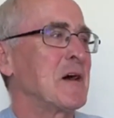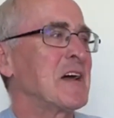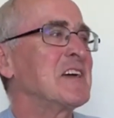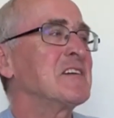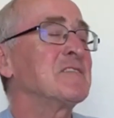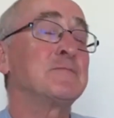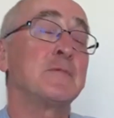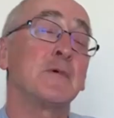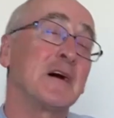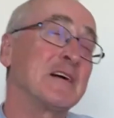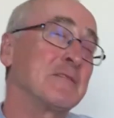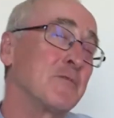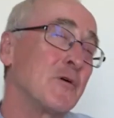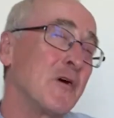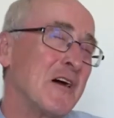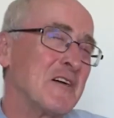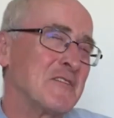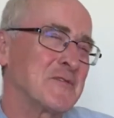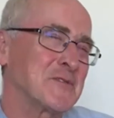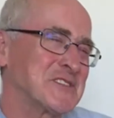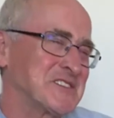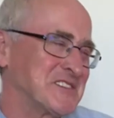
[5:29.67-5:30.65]
if my
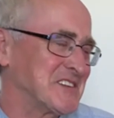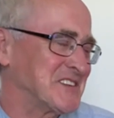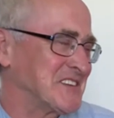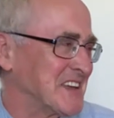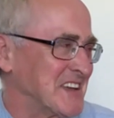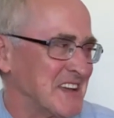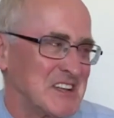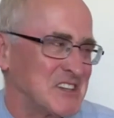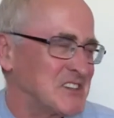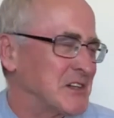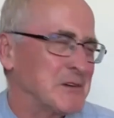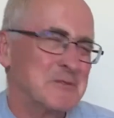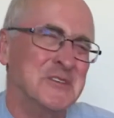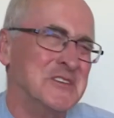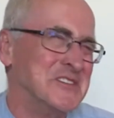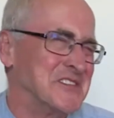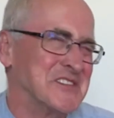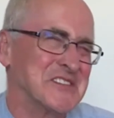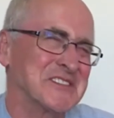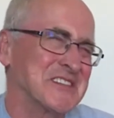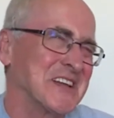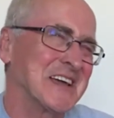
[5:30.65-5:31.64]
wife was sitting here, she
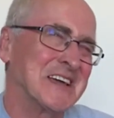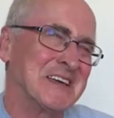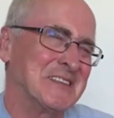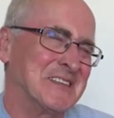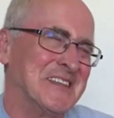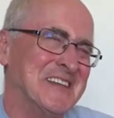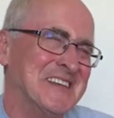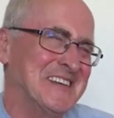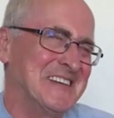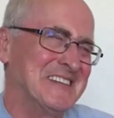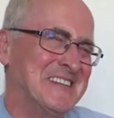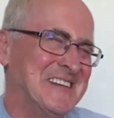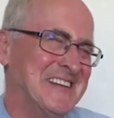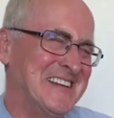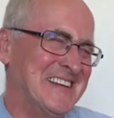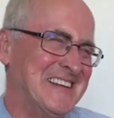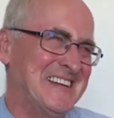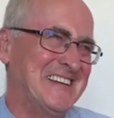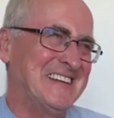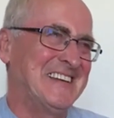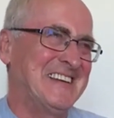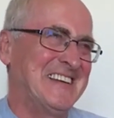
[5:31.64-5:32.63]
wouldn't say
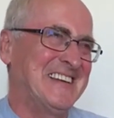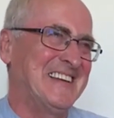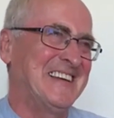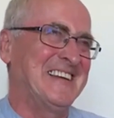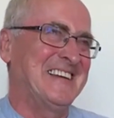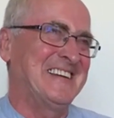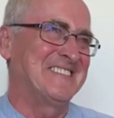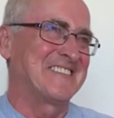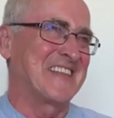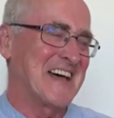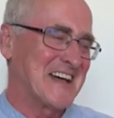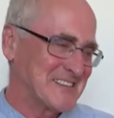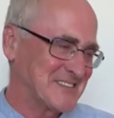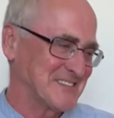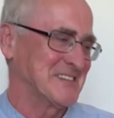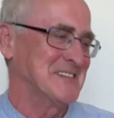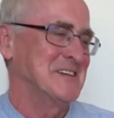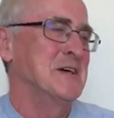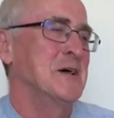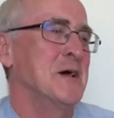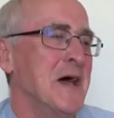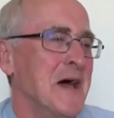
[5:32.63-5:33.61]
that.
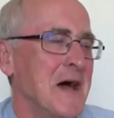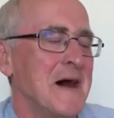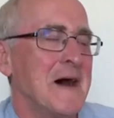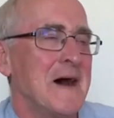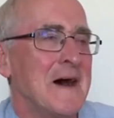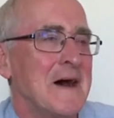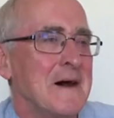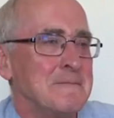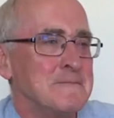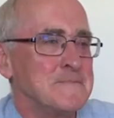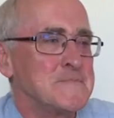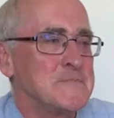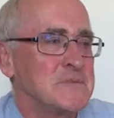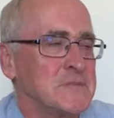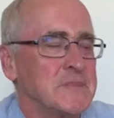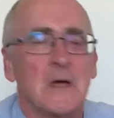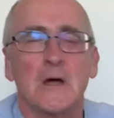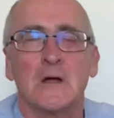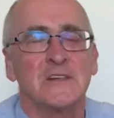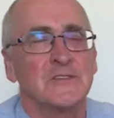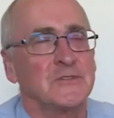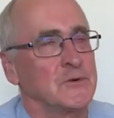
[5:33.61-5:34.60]
But
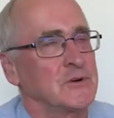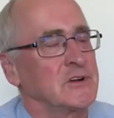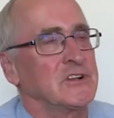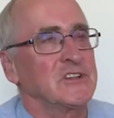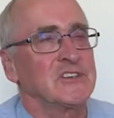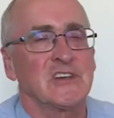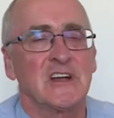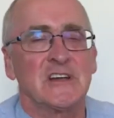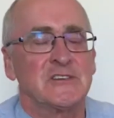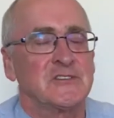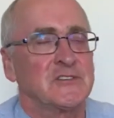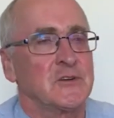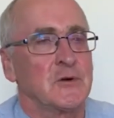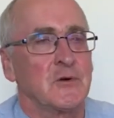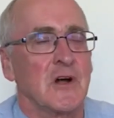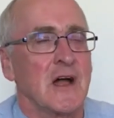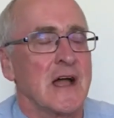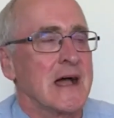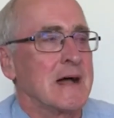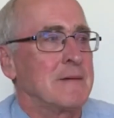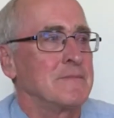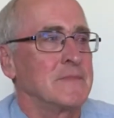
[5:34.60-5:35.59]
no, it's not going to change who
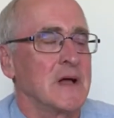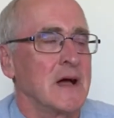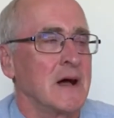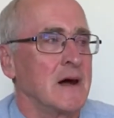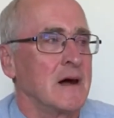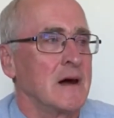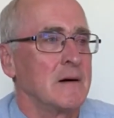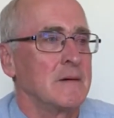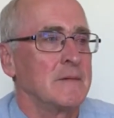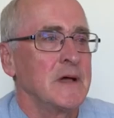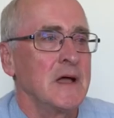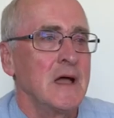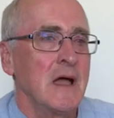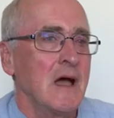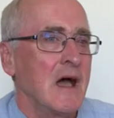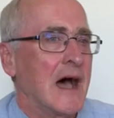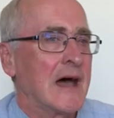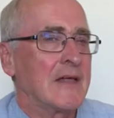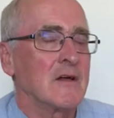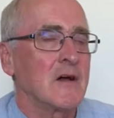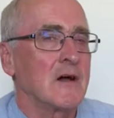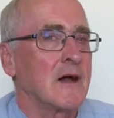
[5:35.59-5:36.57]
I am.
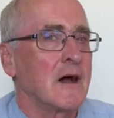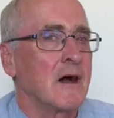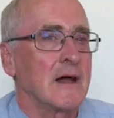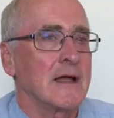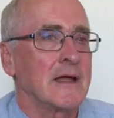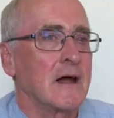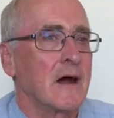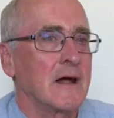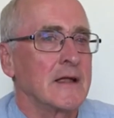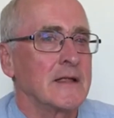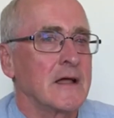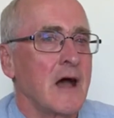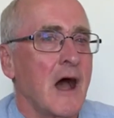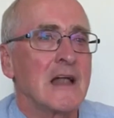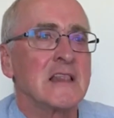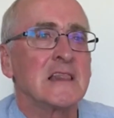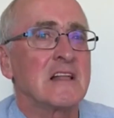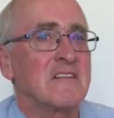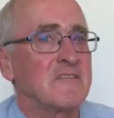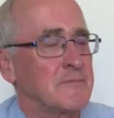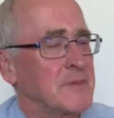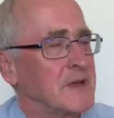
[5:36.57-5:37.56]
And I
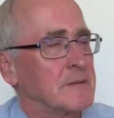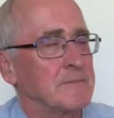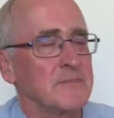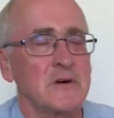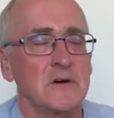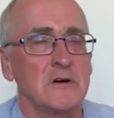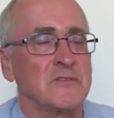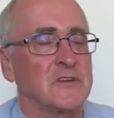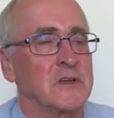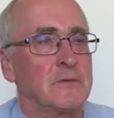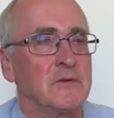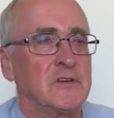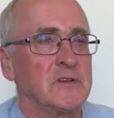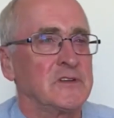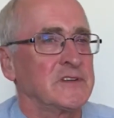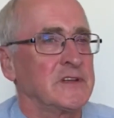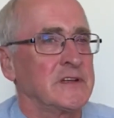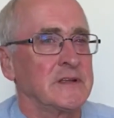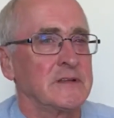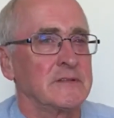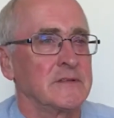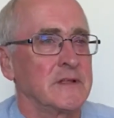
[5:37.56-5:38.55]
love being part of the
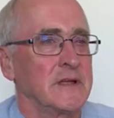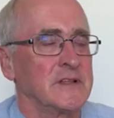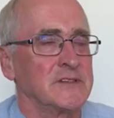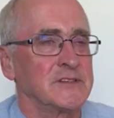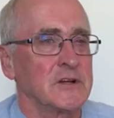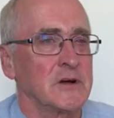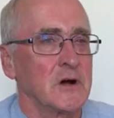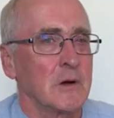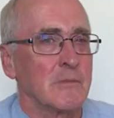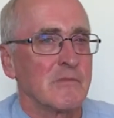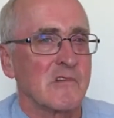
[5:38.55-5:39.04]
community in Scarborough.